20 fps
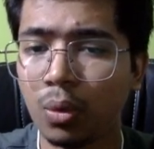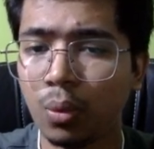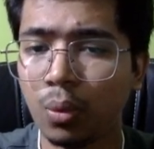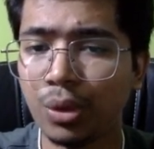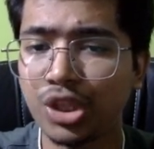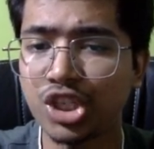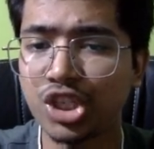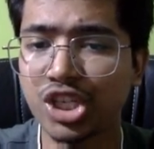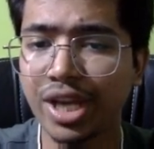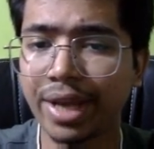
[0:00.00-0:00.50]

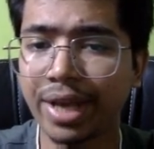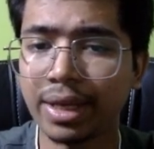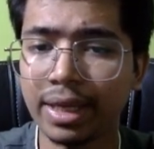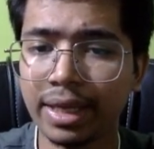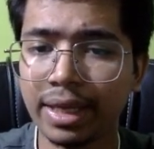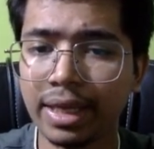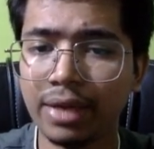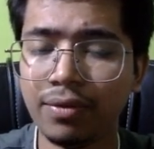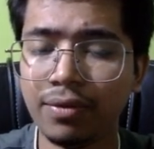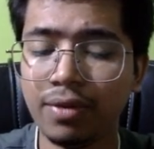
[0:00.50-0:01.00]
we check
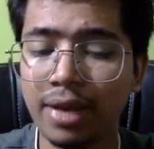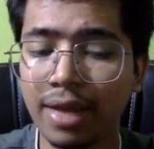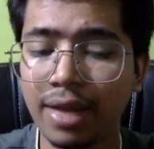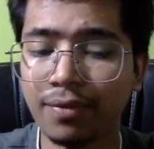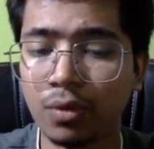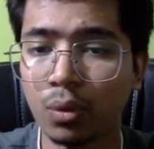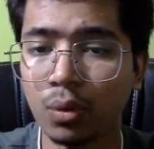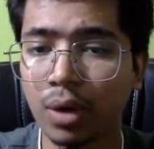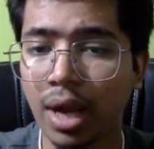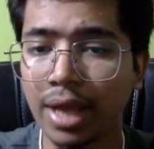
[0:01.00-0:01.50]
if
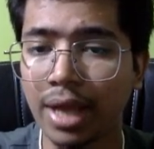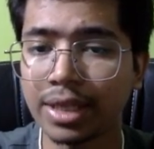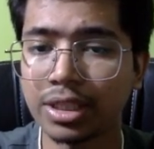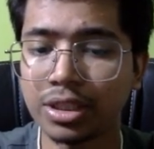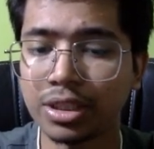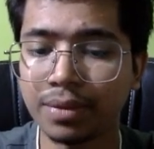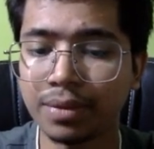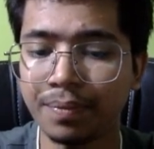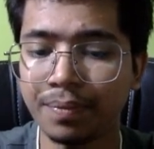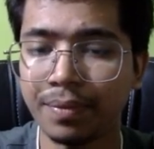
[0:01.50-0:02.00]
left to
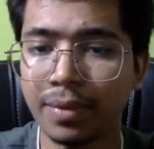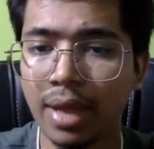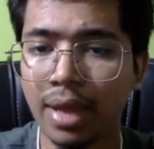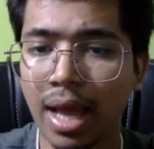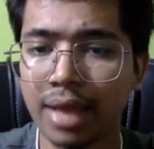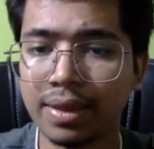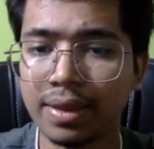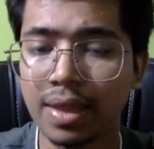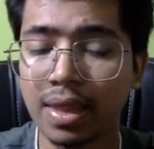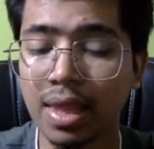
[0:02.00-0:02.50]
right,
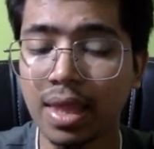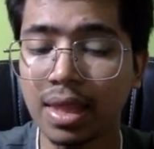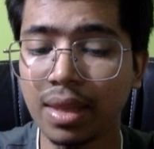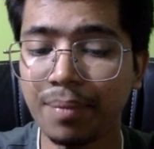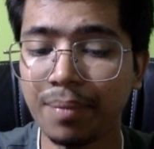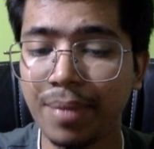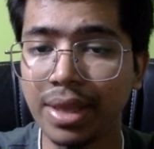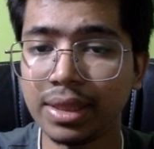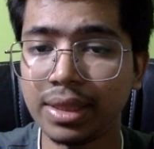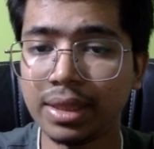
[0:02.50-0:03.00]
and this is
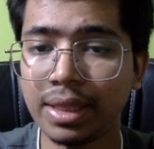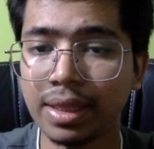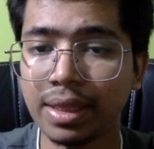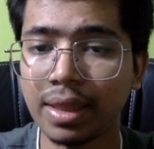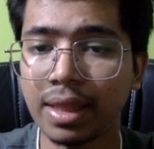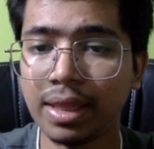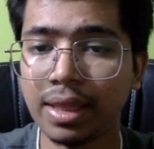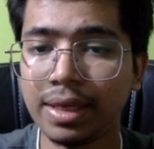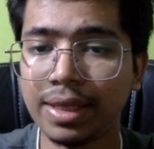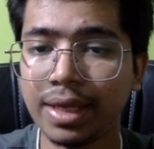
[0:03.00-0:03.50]
the main
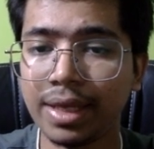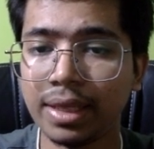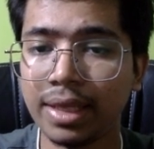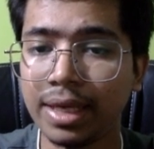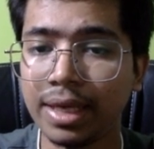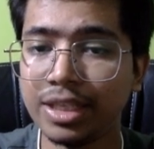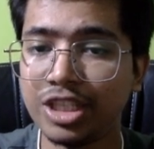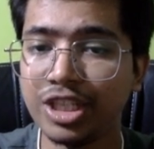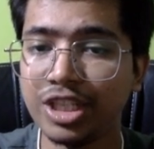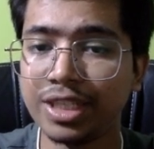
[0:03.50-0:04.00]
thing in here
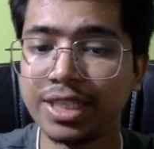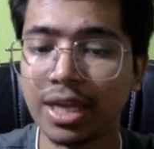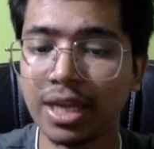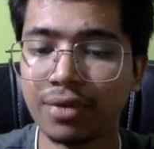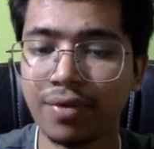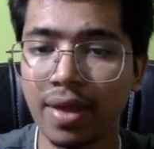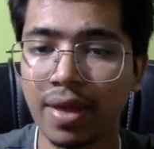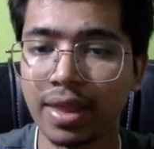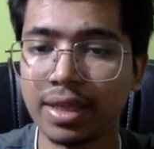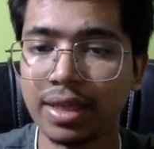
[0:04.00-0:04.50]
that
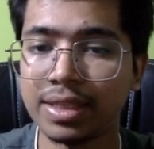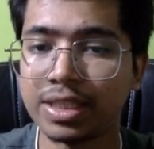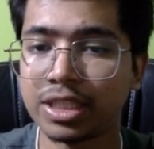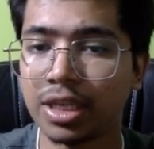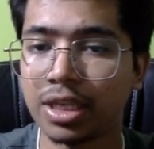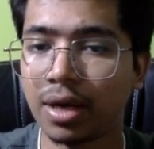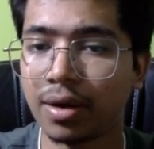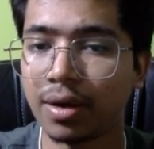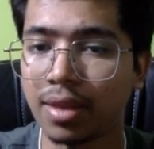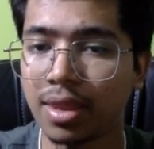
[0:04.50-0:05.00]
zigzag fashion
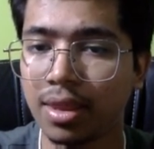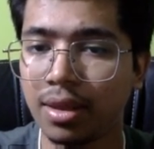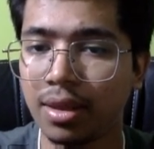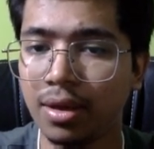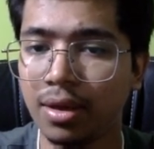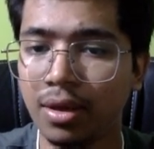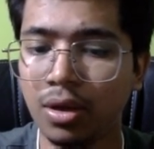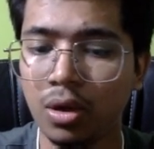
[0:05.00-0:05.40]
starts.